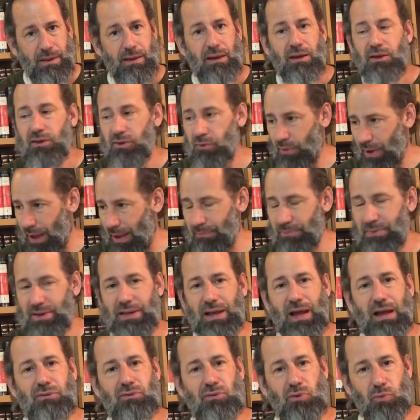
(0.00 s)
you empty
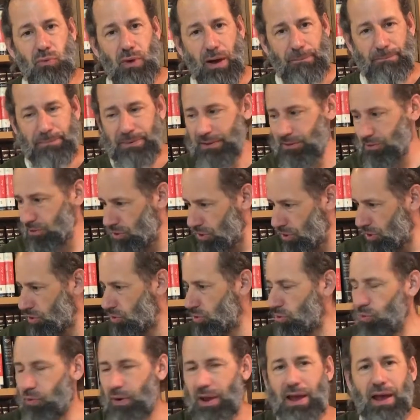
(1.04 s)
out the weapons,
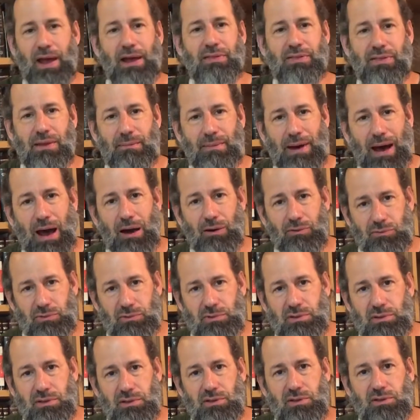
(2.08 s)
you hand them out
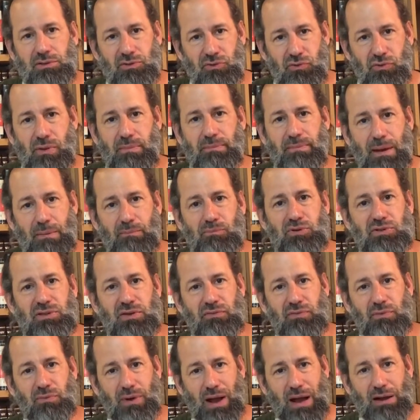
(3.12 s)
to the members of
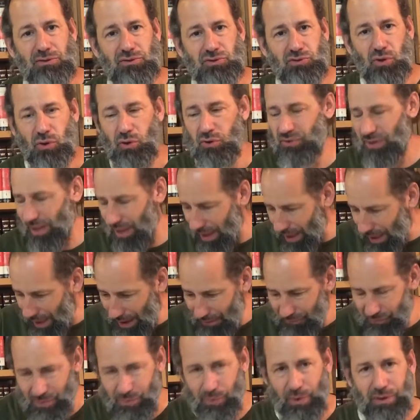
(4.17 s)
your household.
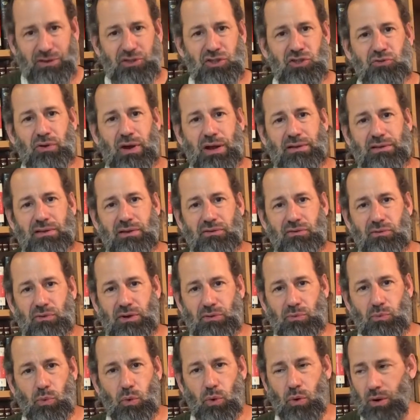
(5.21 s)
Everyone is trained in
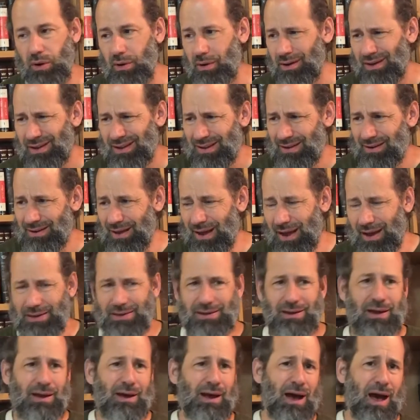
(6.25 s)
war. Not,
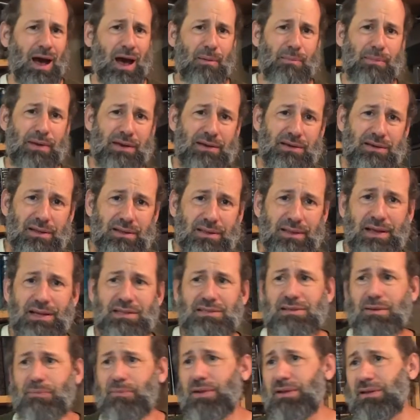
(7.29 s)
I'm into this,
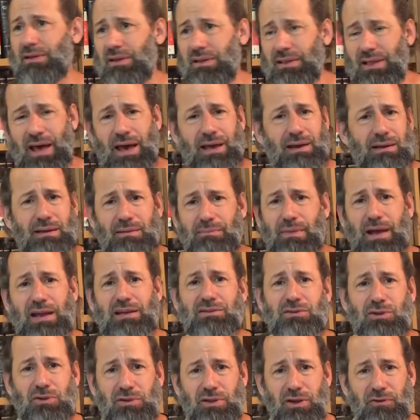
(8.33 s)
I'm into that. Makes
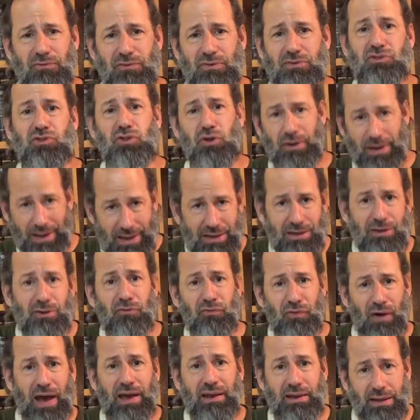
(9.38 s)
no difference. You're into
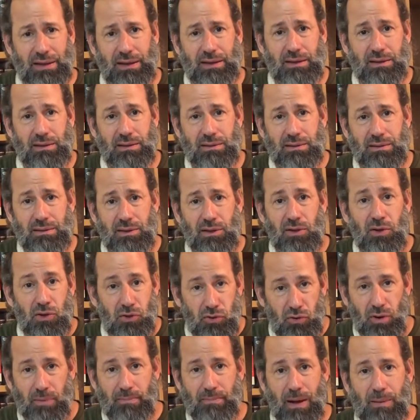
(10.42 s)
fighting.
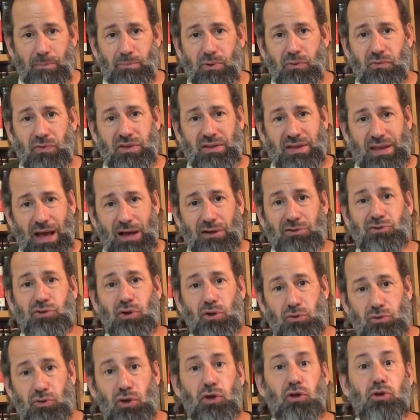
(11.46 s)
You're a member of this
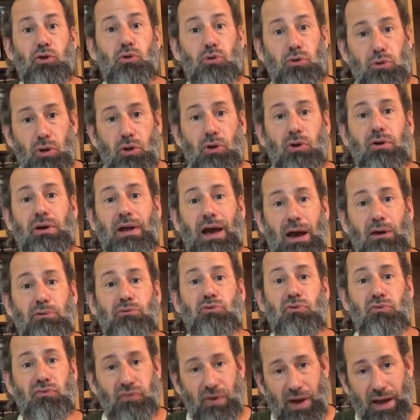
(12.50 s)
household, you learn how to
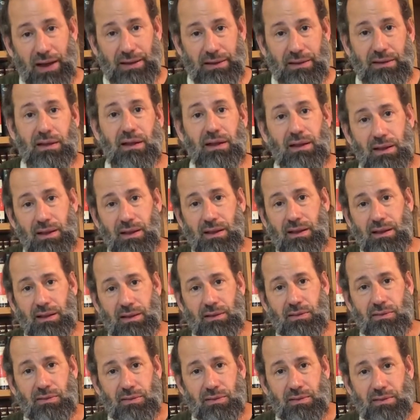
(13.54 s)
fight.
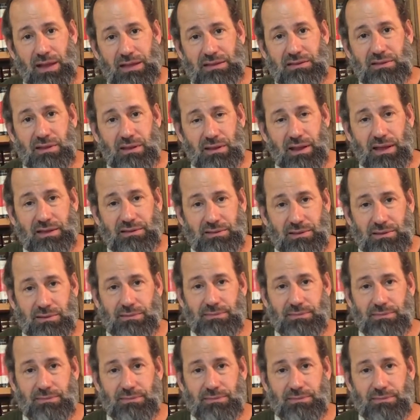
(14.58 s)
That's the lesson.